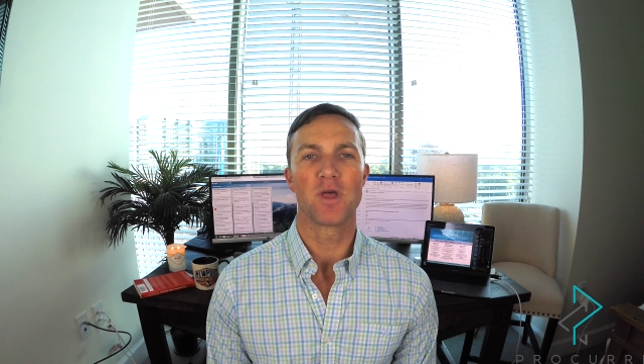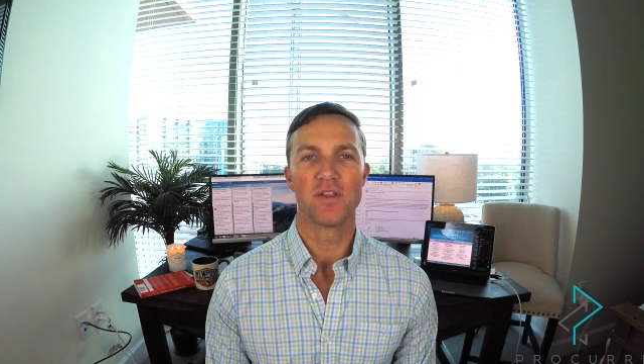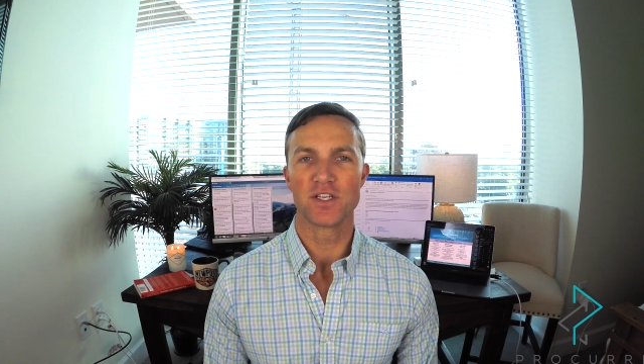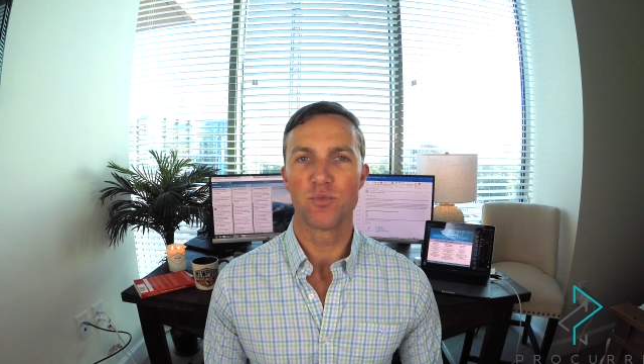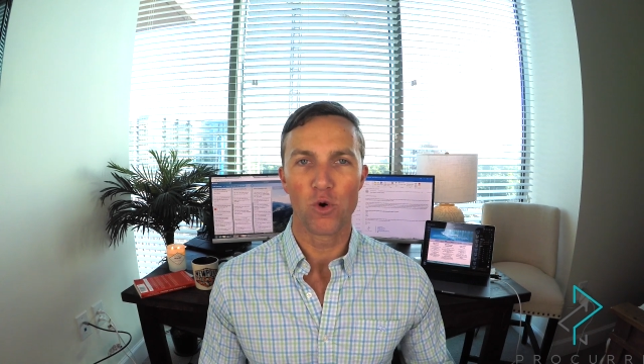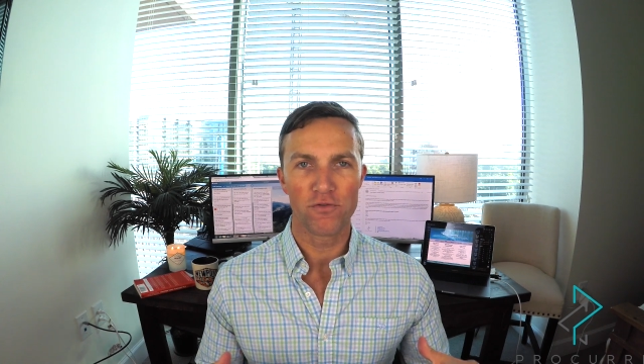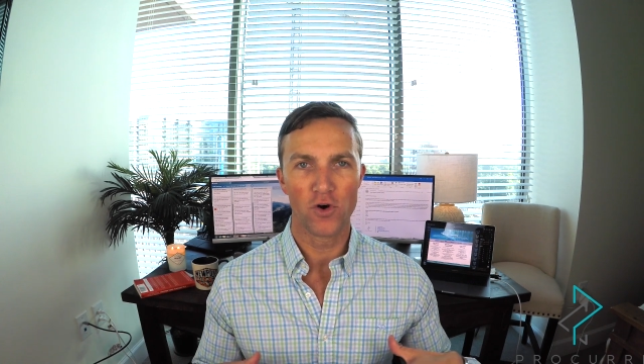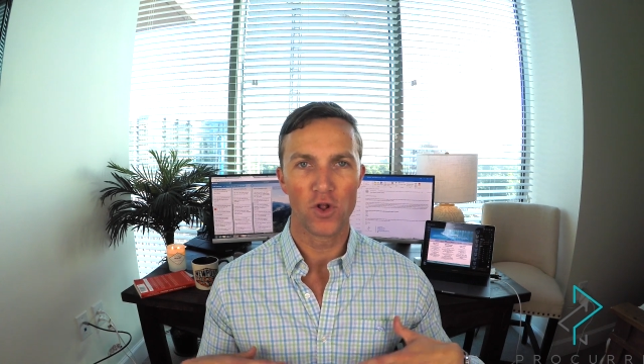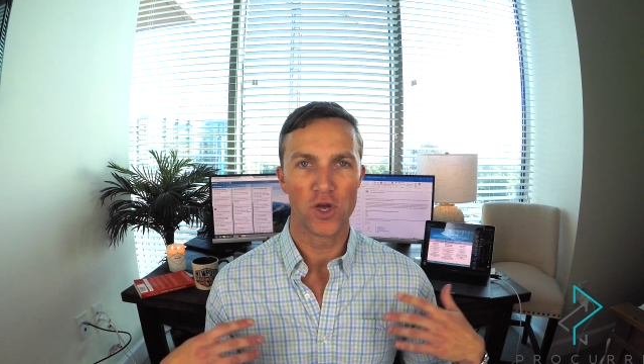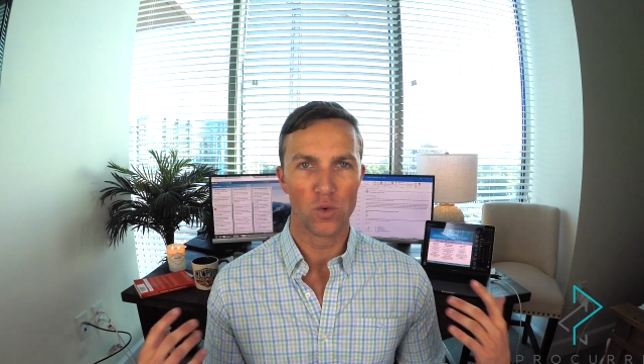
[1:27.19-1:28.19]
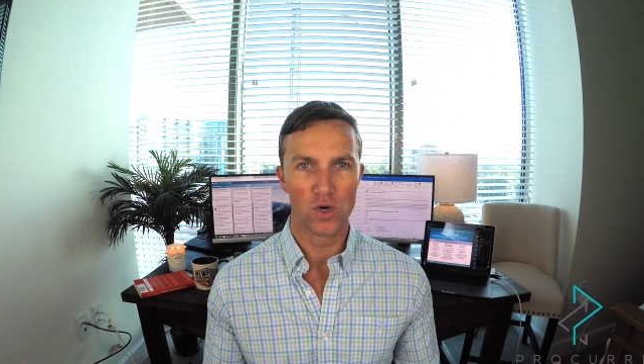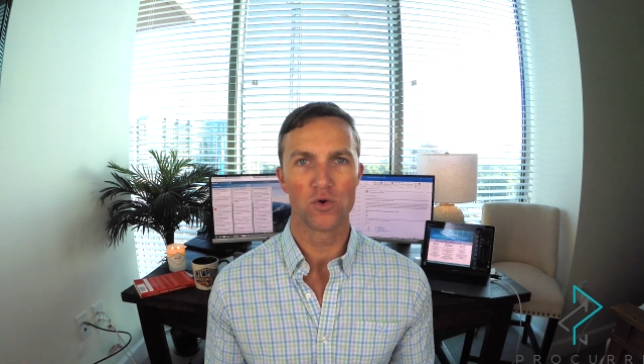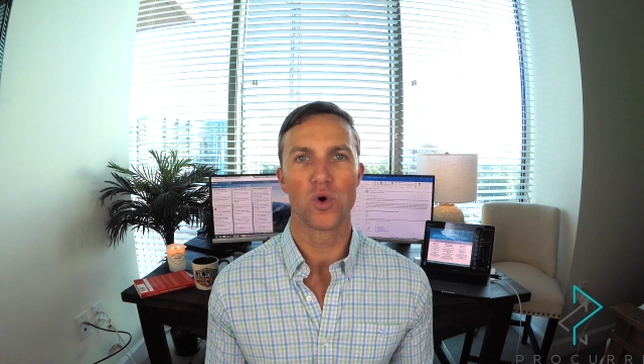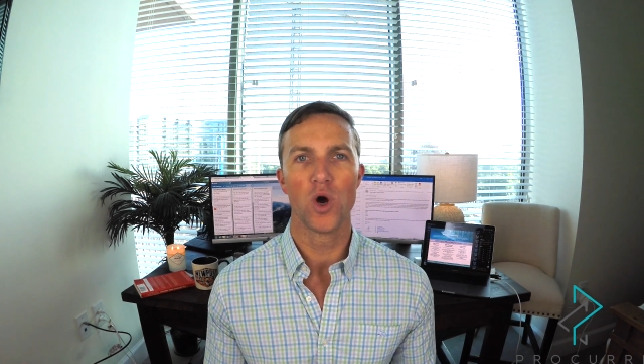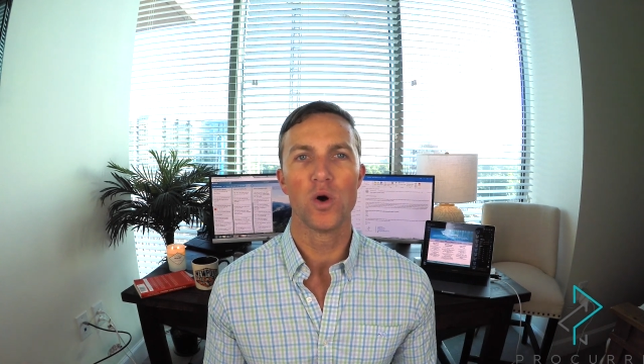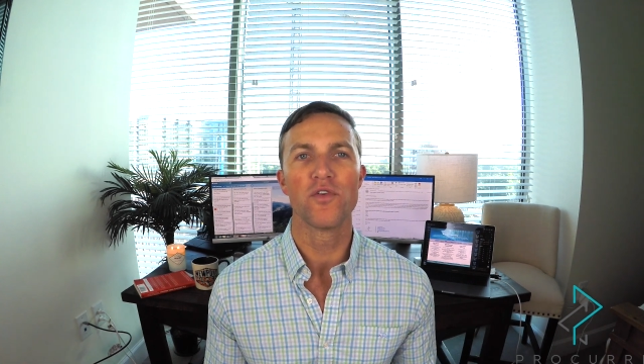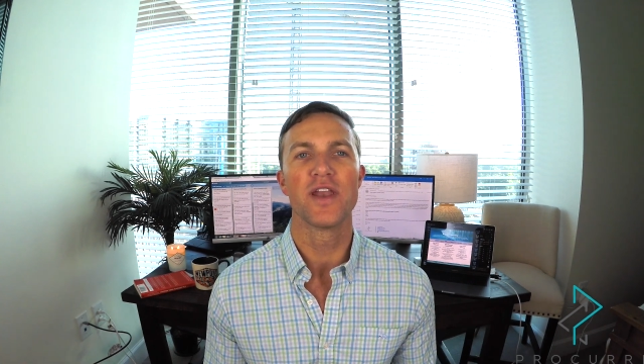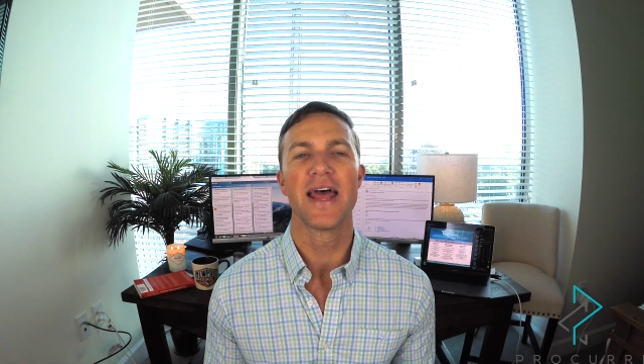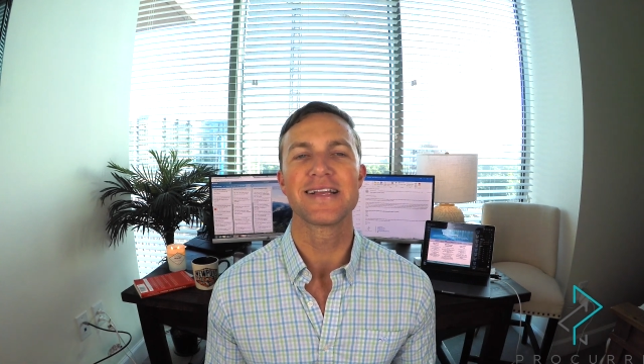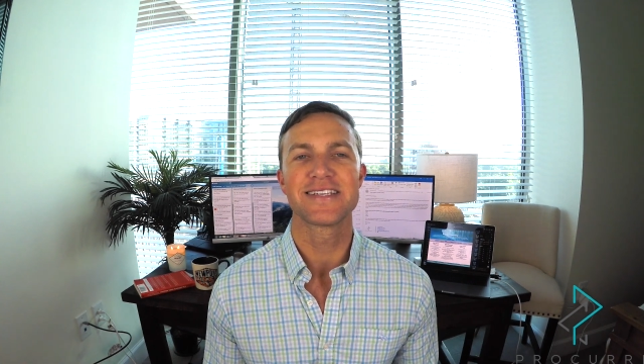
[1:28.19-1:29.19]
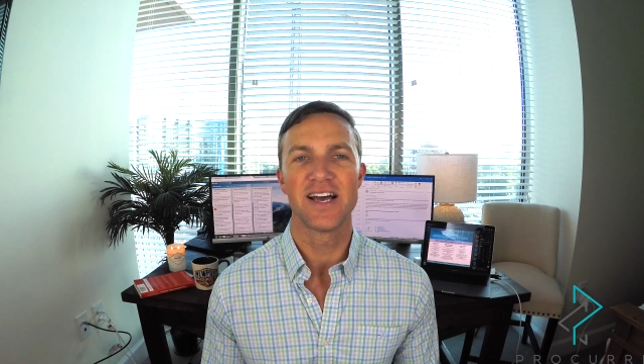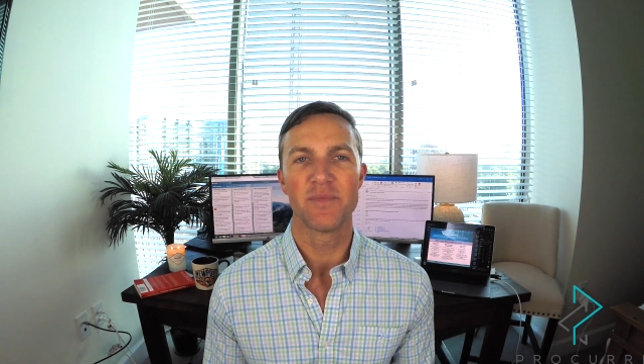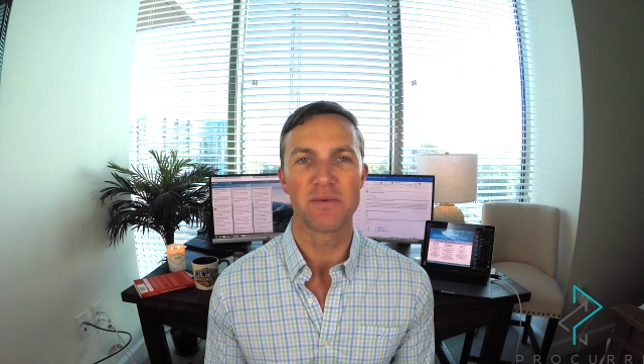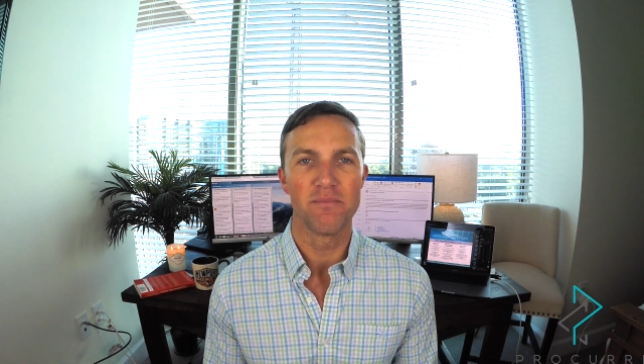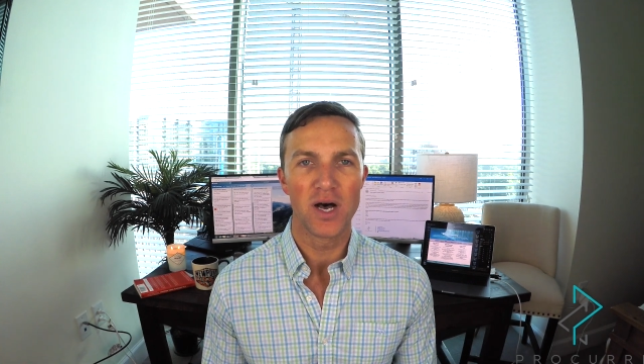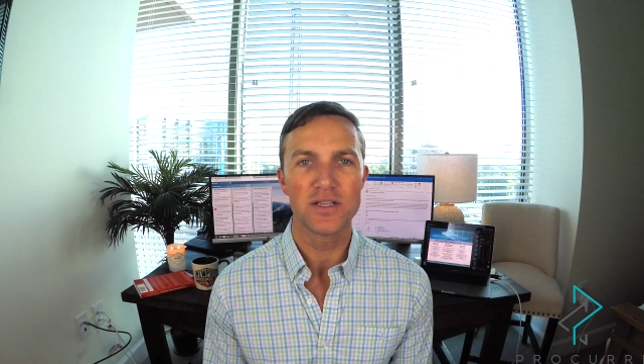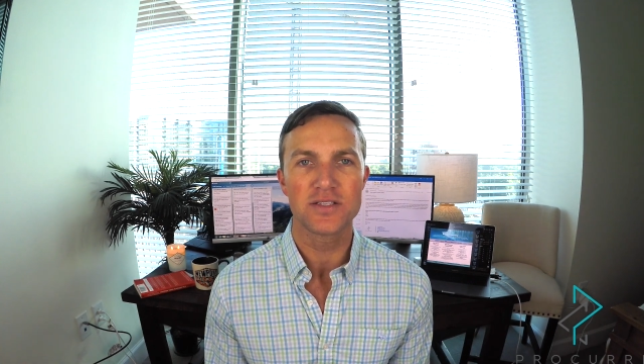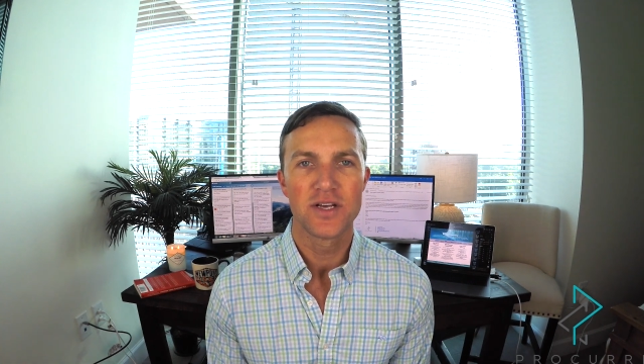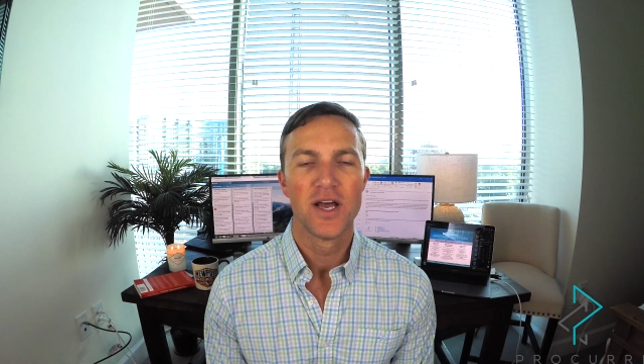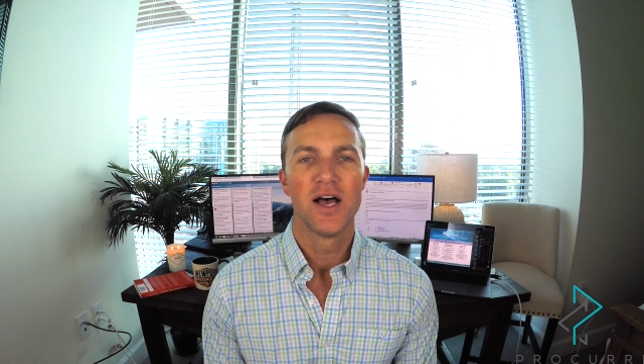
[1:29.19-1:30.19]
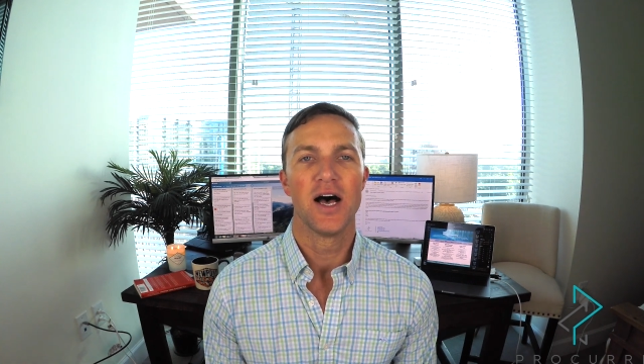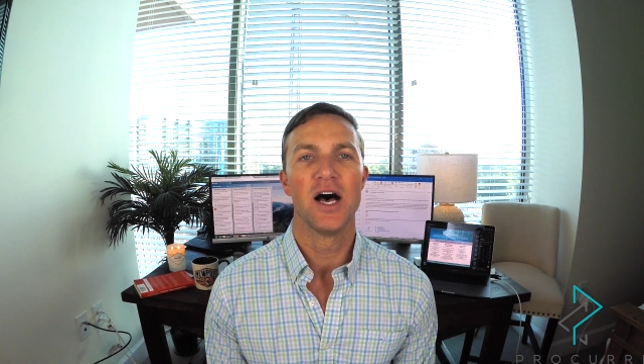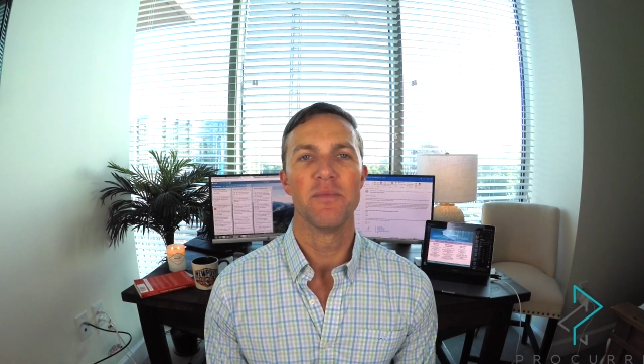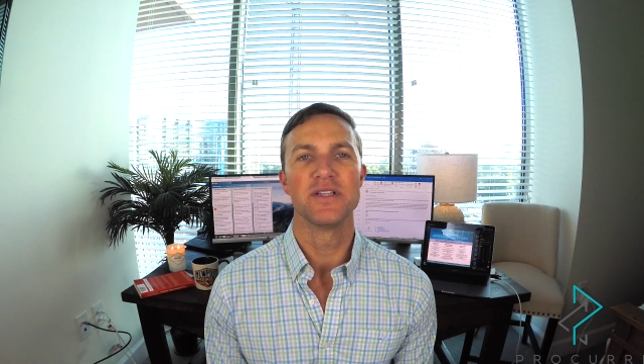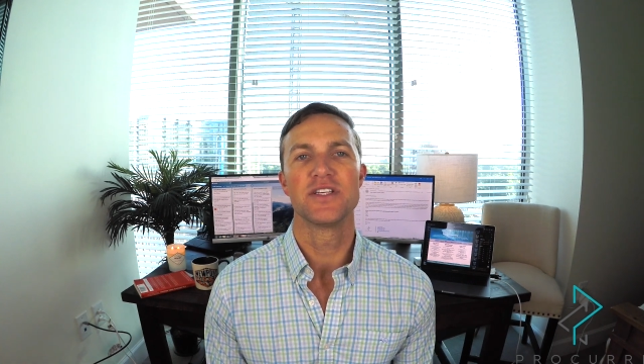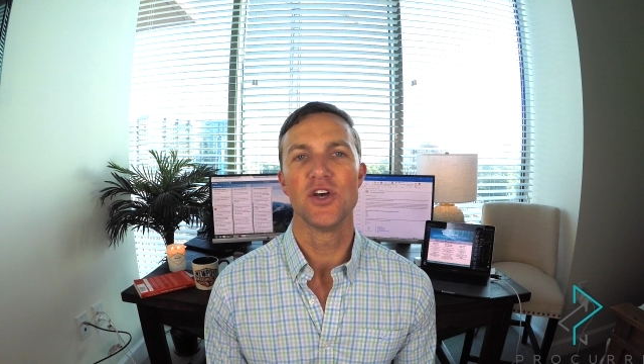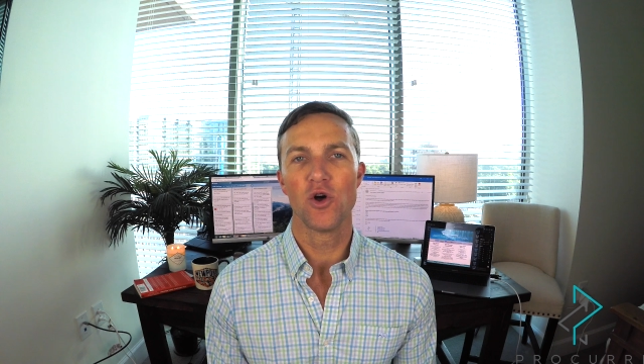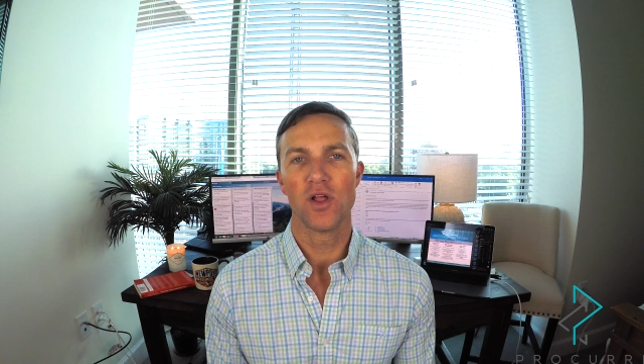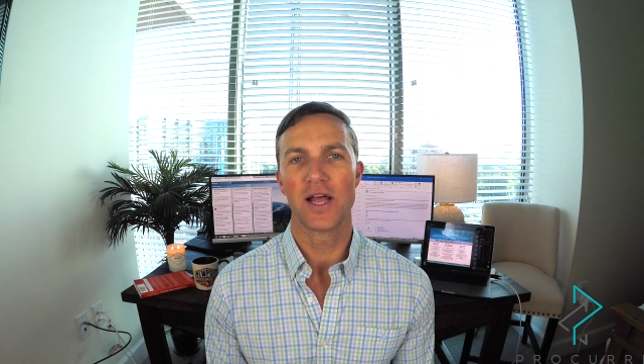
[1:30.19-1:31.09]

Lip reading: This portfolio will grow over the next coming months until,